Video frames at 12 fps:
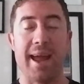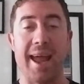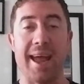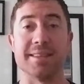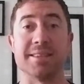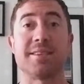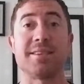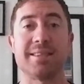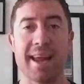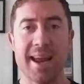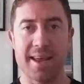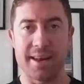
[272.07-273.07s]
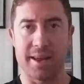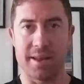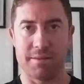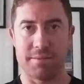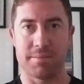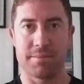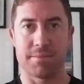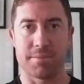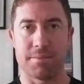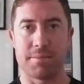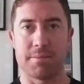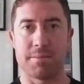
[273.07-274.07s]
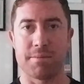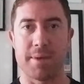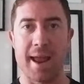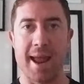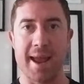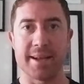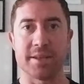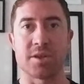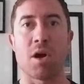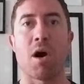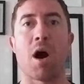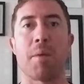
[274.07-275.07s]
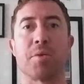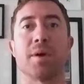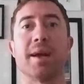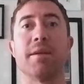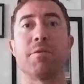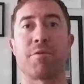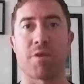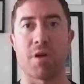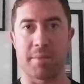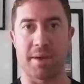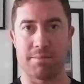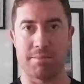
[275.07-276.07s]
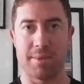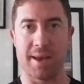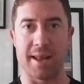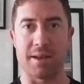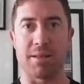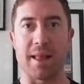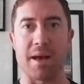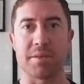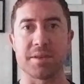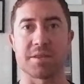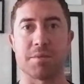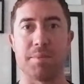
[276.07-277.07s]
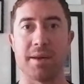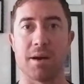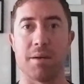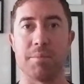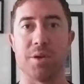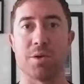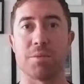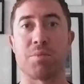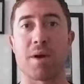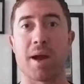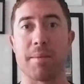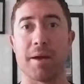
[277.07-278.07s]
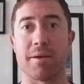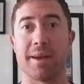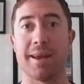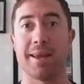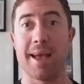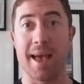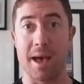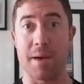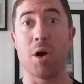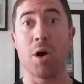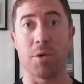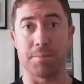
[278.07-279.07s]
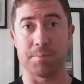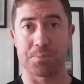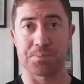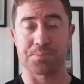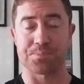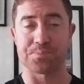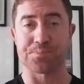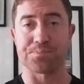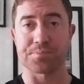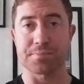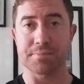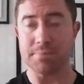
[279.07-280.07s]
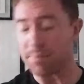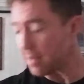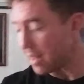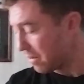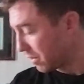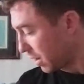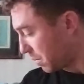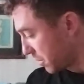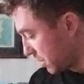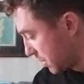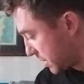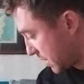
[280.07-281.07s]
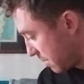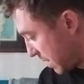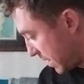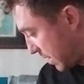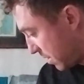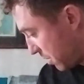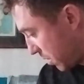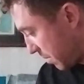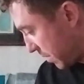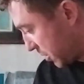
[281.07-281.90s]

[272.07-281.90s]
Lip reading: and stay in it and operate from it, and allow this to become your primary MO. I have a couple notes I made here. I want to make